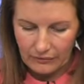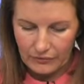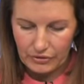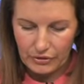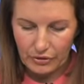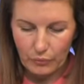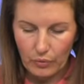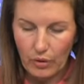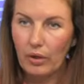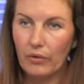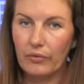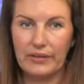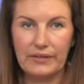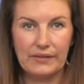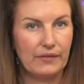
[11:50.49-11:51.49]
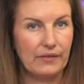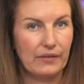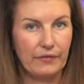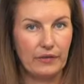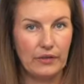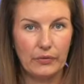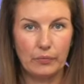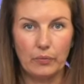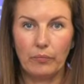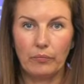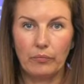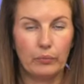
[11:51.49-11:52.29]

do you know what? This is the first one.